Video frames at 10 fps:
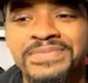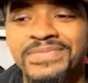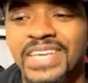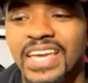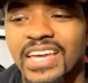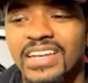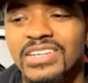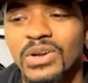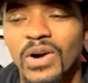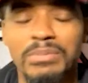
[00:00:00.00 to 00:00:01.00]
And,
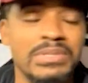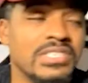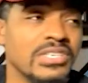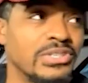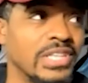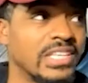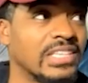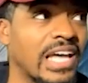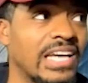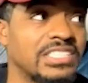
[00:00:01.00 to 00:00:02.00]
up until
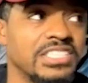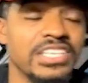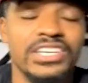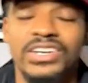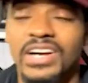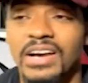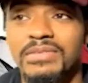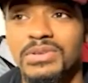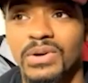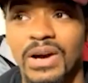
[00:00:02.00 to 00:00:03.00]
last year, I
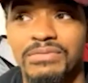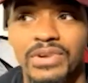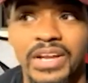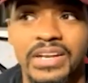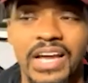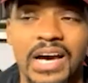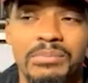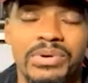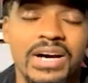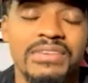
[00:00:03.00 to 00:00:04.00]
ran a
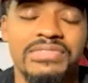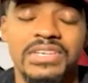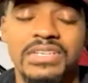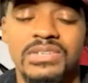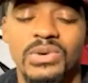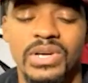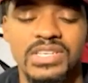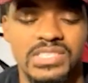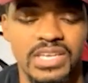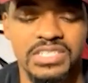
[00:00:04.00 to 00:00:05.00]
nonprofit
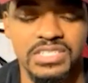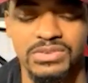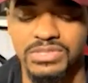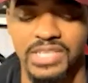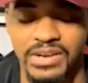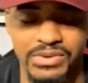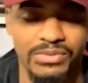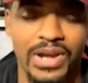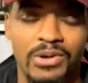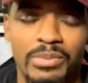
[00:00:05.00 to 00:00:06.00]
organization centered
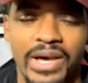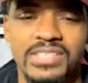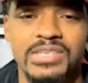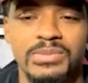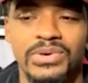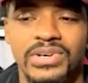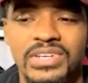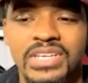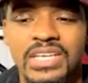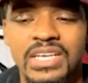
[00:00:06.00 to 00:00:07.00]
around basketball.
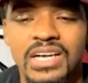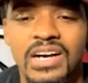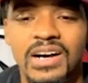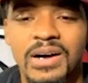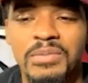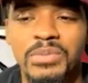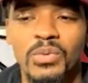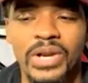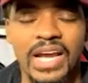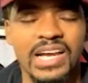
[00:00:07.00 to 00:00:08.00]
But
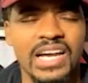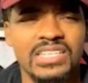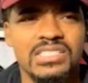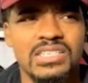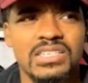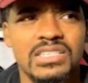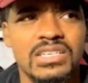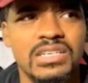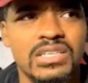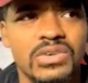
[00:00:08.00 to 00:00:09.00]
when I got into
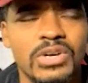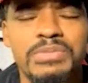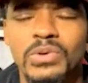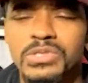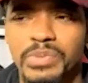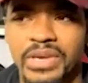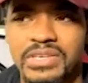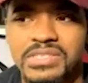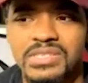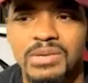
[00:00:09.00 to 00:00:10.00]
the crypto
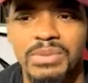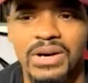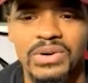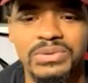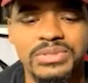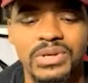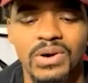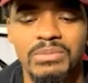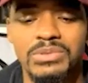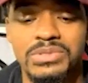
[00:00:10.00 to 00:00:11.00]
space about,
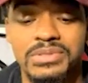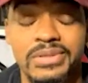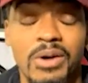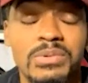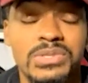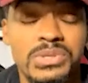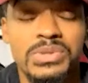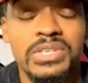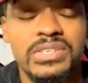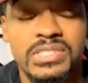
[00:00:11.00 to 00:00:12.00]
almost 2
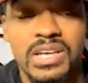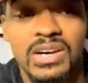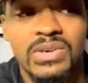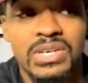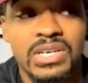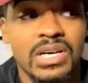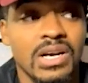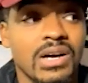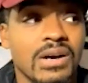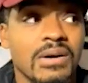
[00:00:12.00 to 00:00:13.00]
years now,
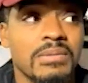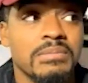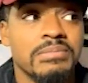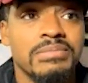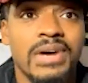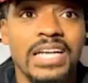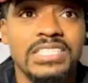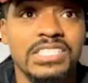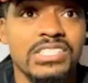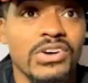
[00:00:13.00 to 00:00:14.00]
I
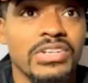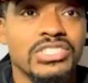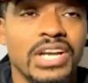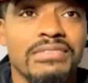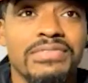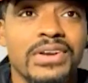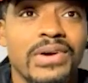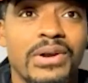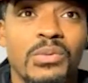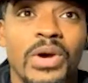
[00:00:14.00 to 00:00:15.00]
just started trying to figure
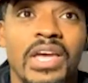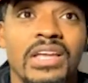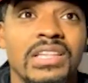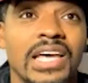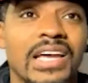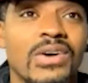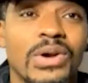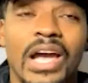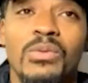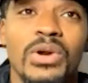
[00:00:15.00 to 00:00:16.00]
out a way like,
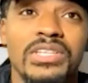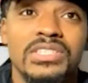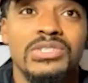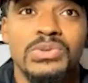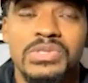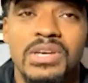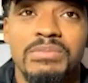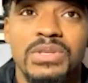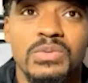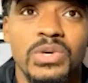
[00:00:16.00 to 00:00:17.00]
okay, I wanted to do
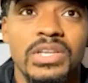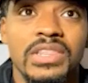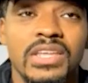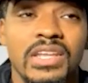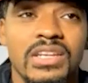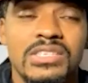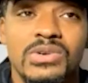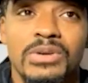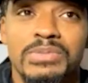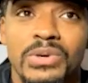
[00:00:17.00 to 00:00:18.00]
something in this
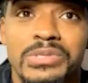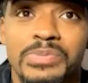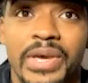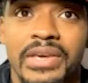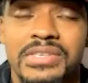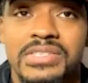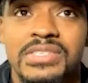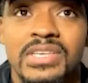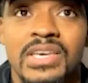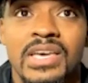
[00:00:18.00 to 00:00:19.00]
crypto space
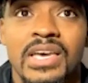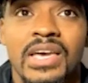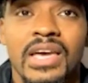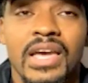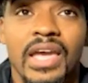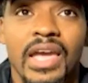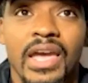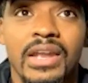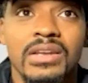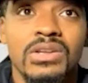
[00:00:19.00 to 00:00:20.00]

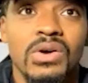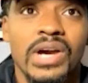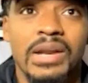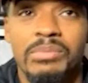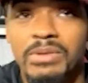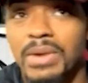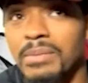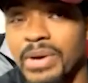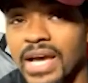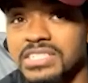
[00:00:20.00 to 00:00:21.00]
and, kind of bring my
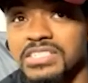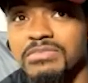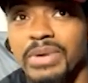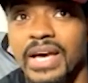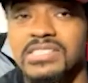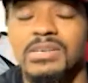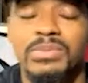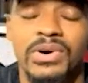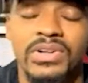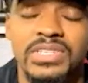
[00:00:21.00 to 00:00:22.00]
passion of
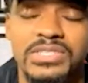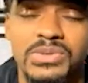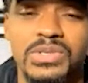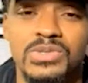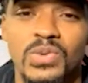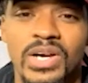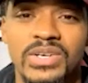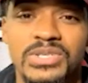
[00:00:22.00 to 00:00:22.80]
basketball into it as well.